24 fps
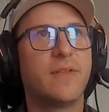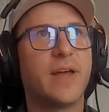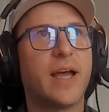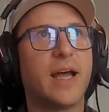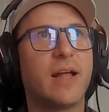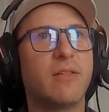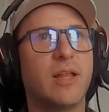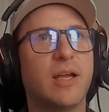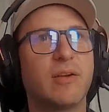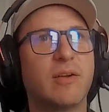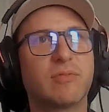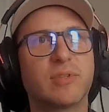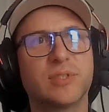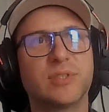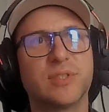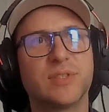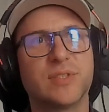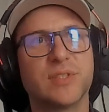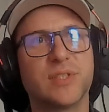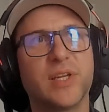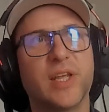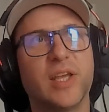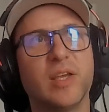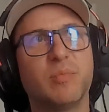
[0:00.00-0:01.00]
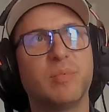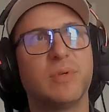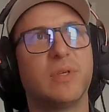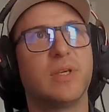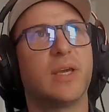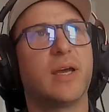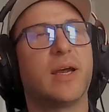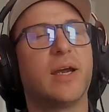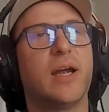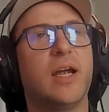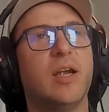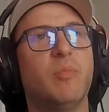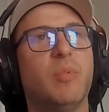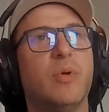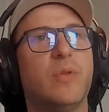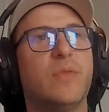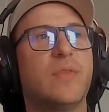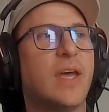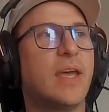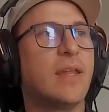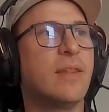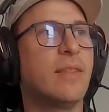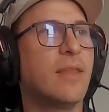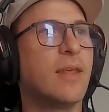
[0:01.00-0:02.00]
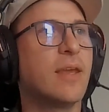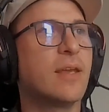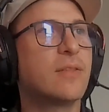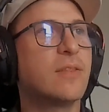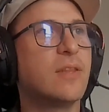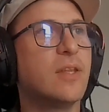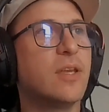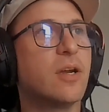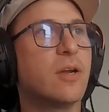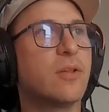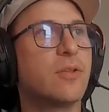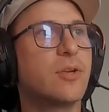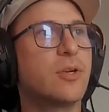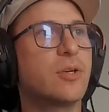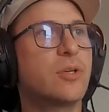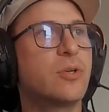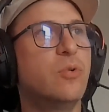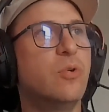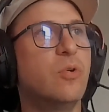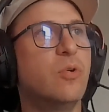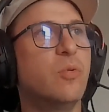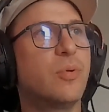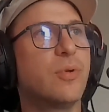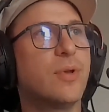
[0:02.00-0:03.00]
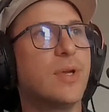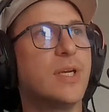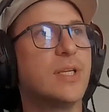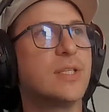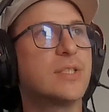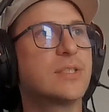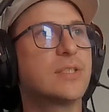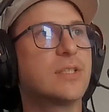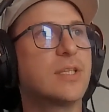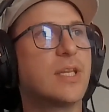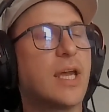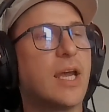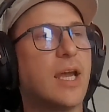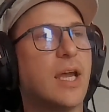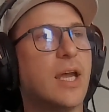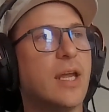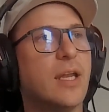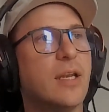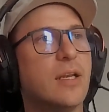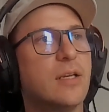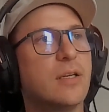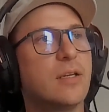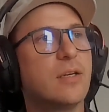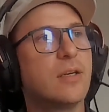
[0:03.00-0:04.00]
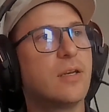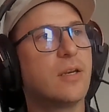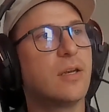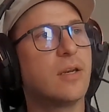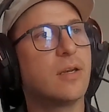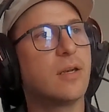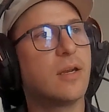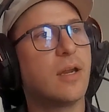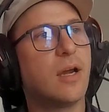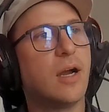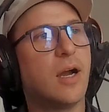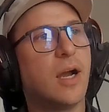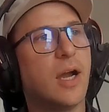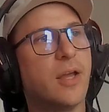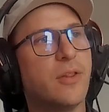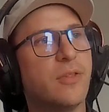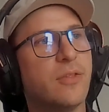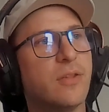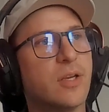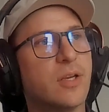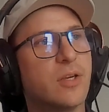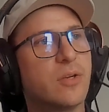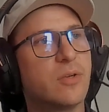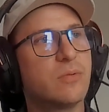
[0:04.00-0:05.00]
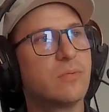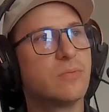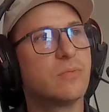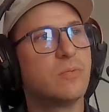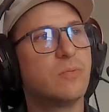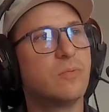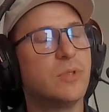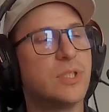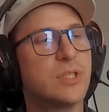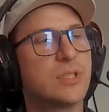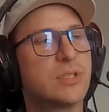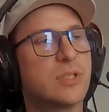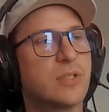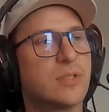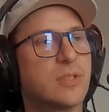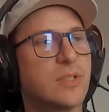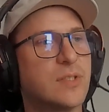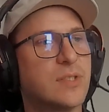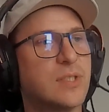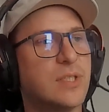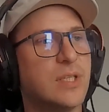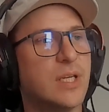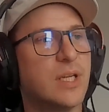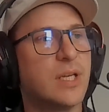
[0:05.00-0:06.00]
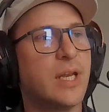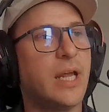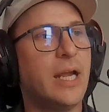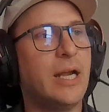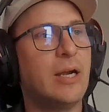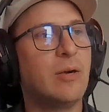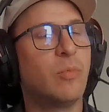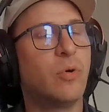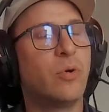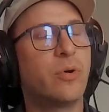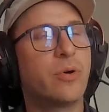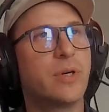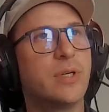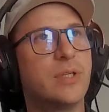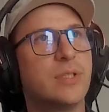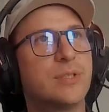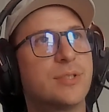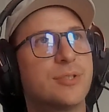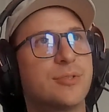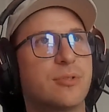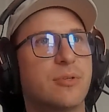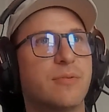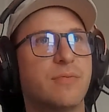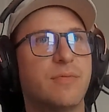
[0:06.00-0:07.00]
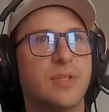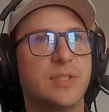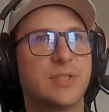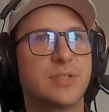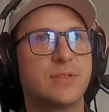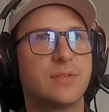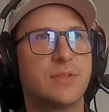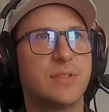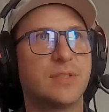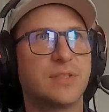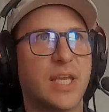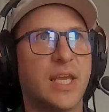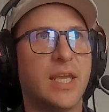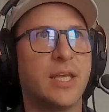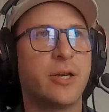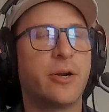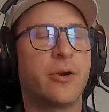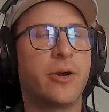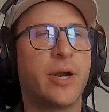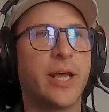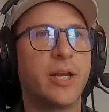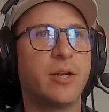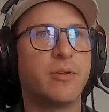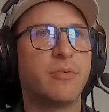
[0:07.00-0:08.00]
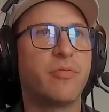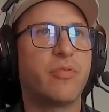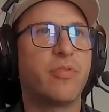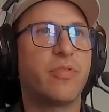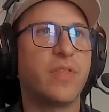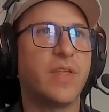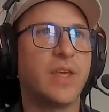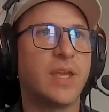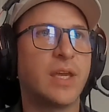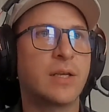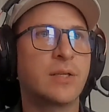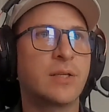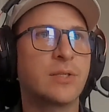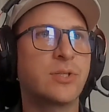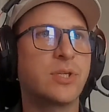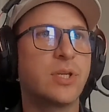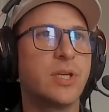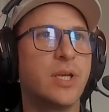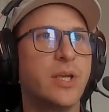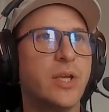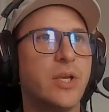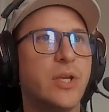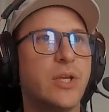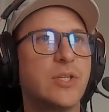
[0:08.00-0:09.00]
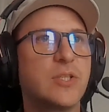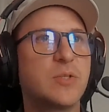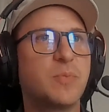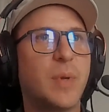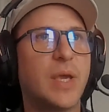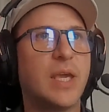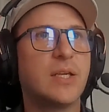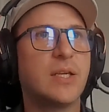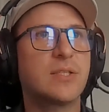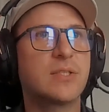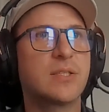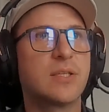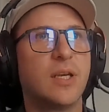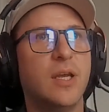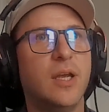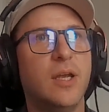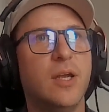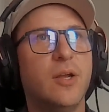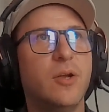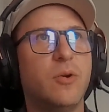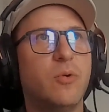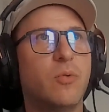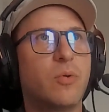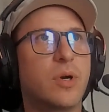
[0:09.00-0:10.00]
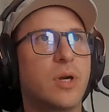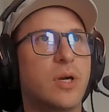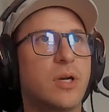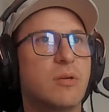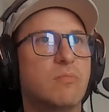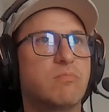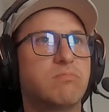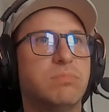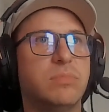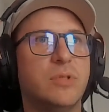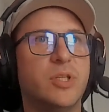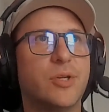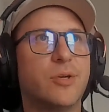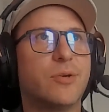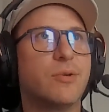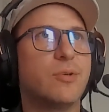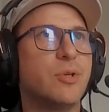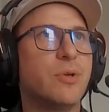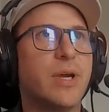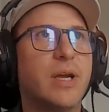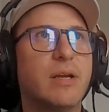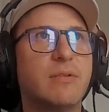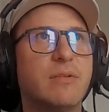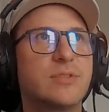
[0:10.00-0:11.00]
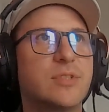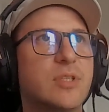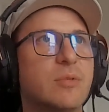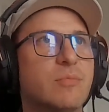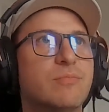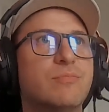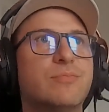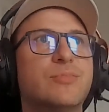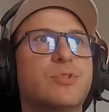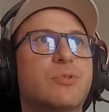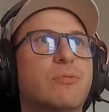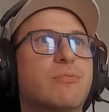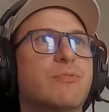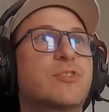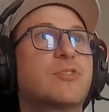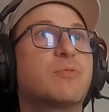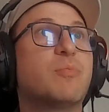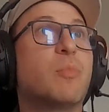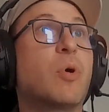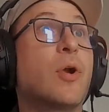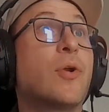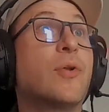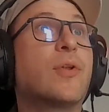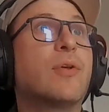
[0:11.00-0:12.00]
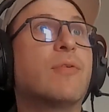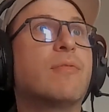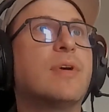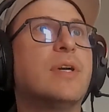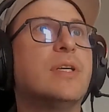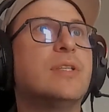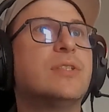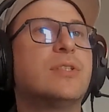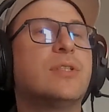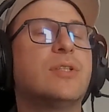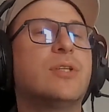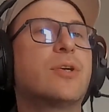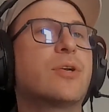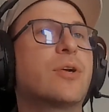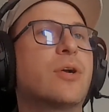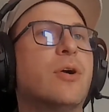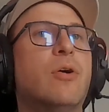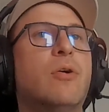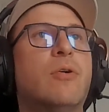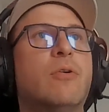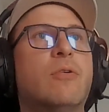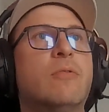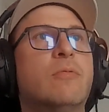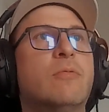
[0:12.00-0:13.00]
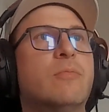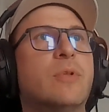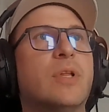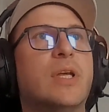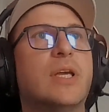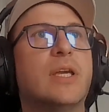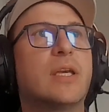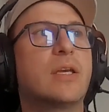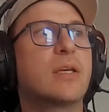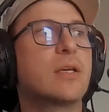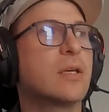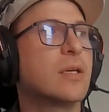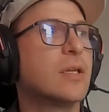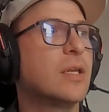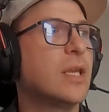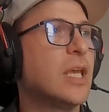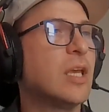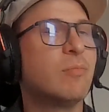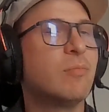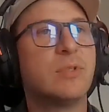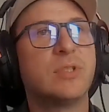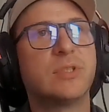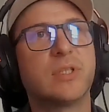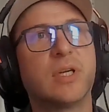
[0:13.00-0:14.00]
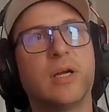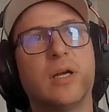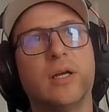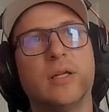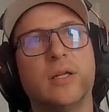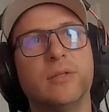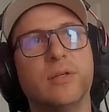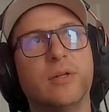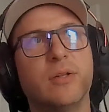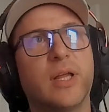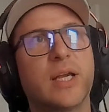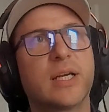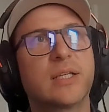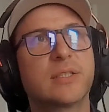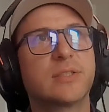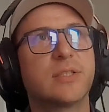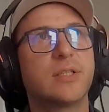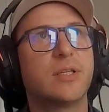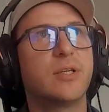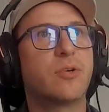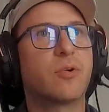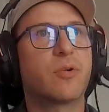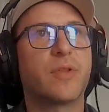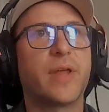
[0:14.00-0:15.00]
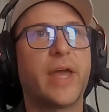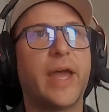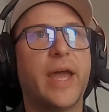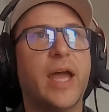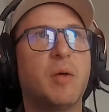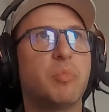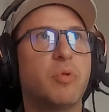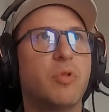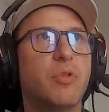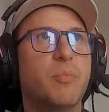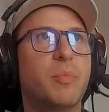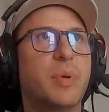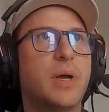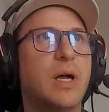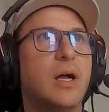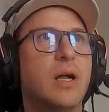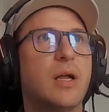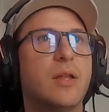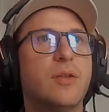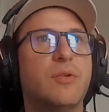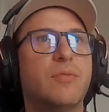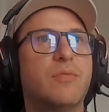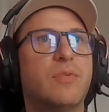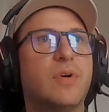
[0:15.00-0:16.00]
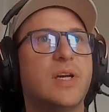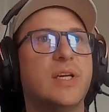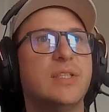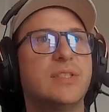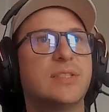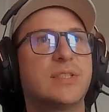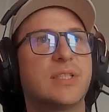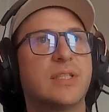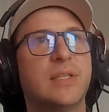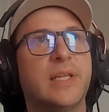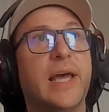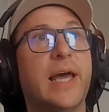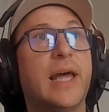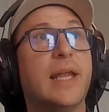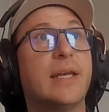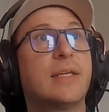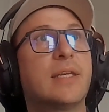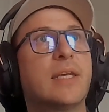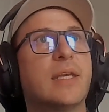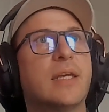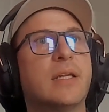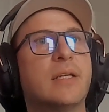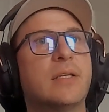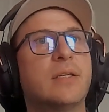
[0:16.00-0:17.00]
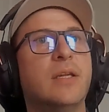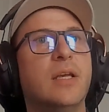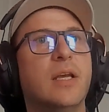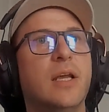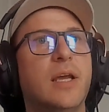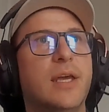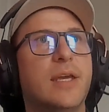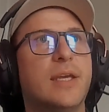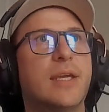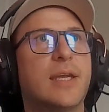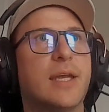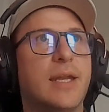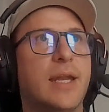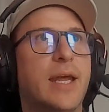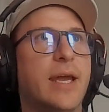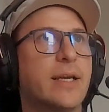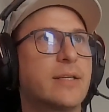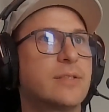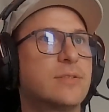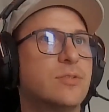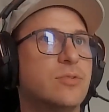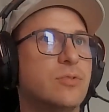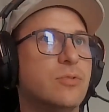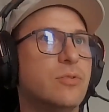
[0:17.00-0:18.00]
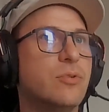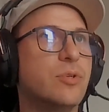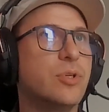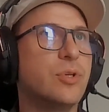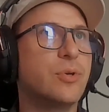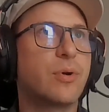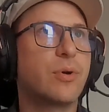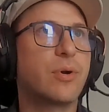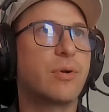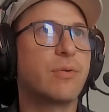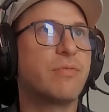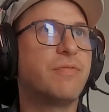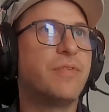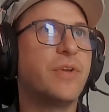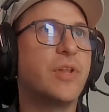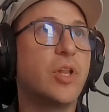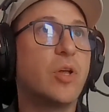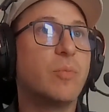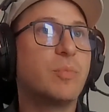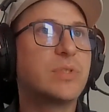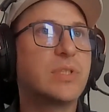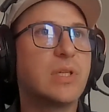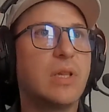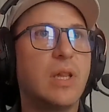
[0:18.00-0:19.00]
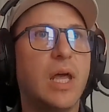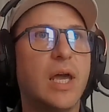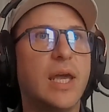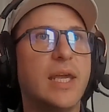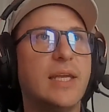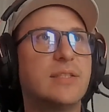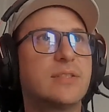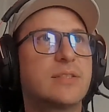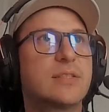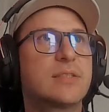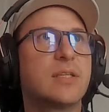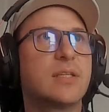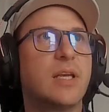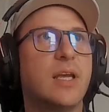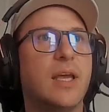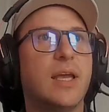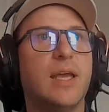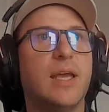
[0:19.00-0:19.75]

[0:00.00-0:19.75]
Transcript: that leverages an API. But then, like, the other cool place that I think we start to see it now more is sort of this Internet of Things space where you have some sort of smart device in your home like an Amazon Alexa or the Apple Pod device, and that can connect to your Philips lights